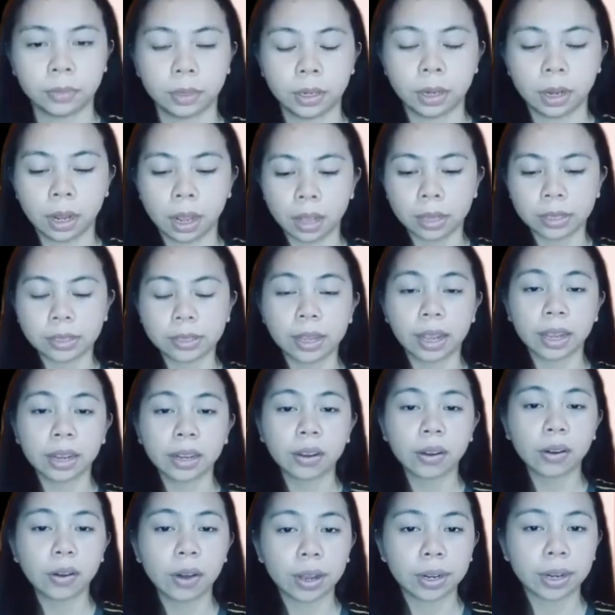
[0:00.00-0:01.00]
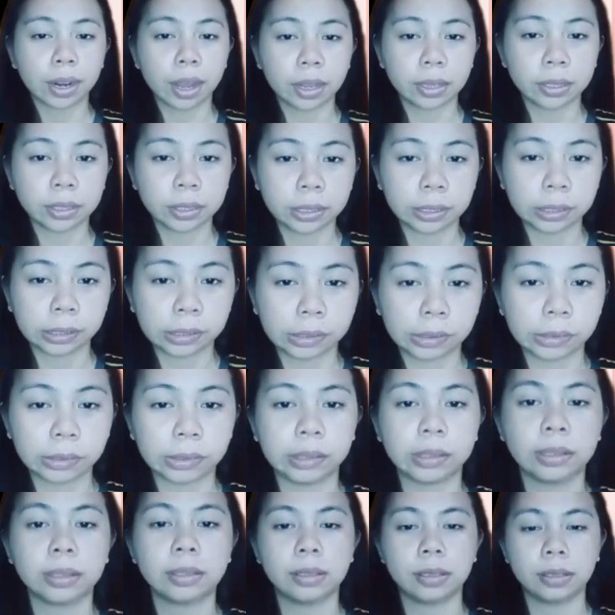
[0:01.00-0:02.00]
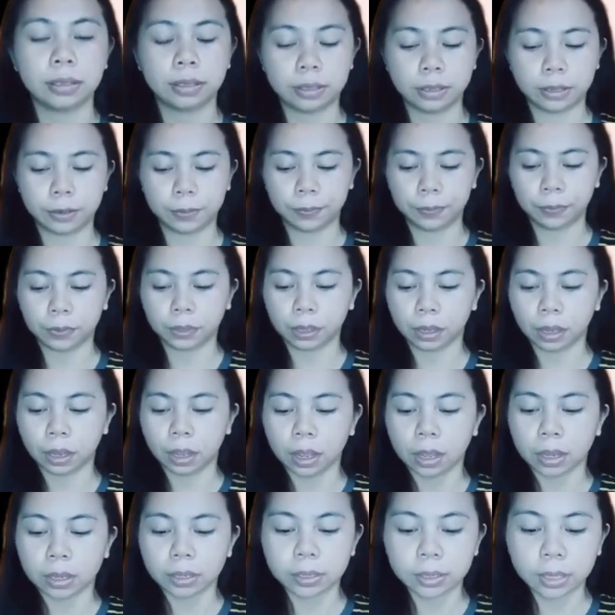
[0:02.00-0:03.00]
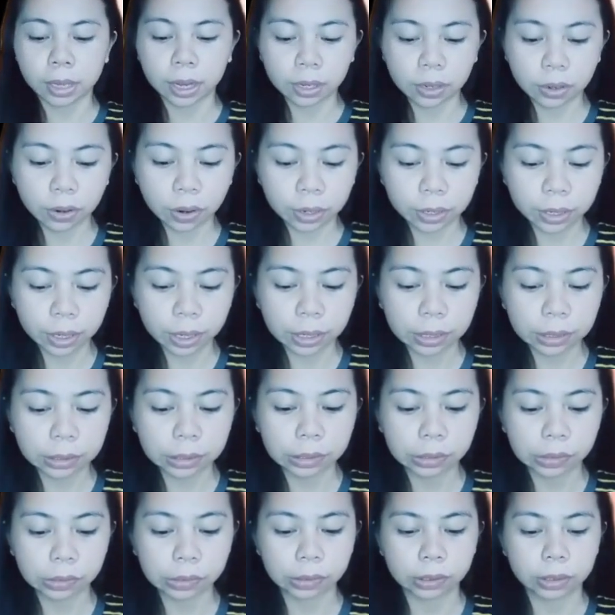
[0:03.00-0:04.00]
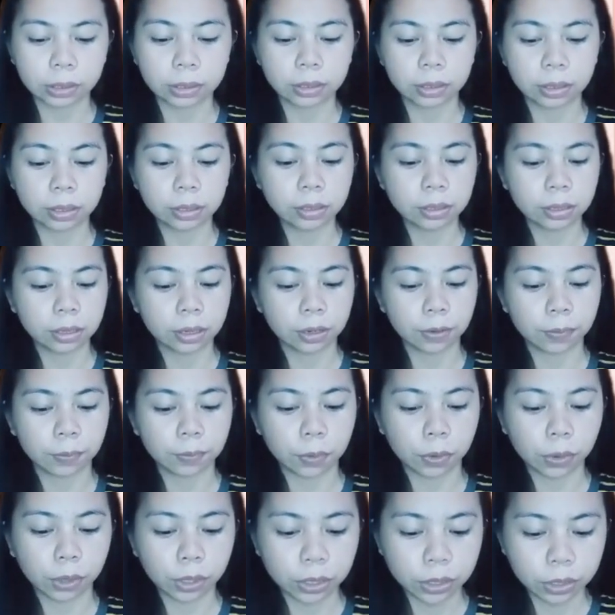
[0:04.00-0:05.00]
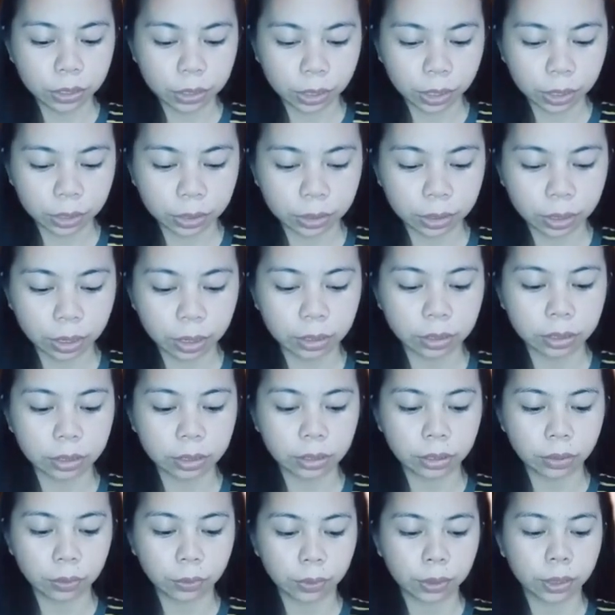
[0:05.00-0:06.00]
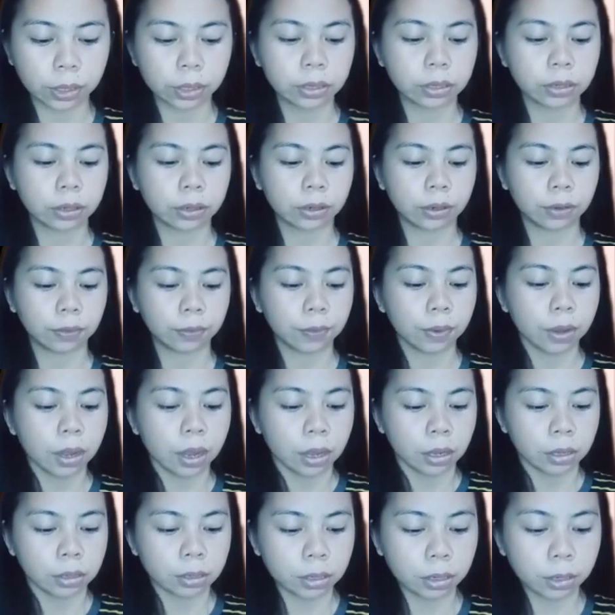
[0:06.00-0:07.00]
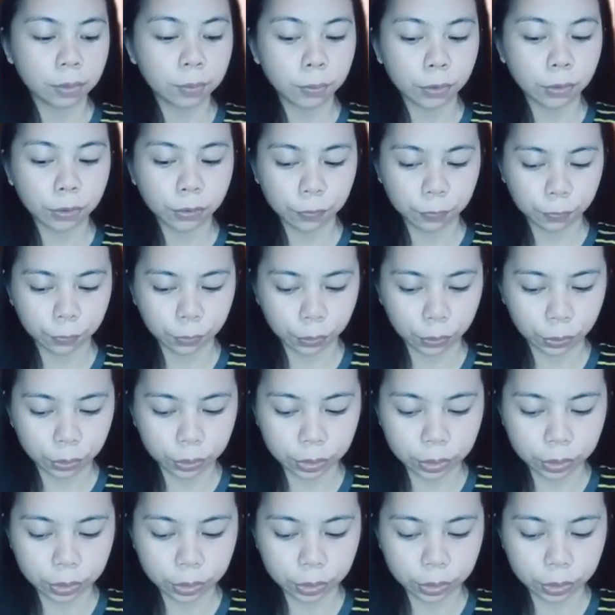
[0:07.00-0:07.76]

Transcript: Psychoanalytic criticism. Psychoanalytic criticism originated in the works of Sigmund Freud.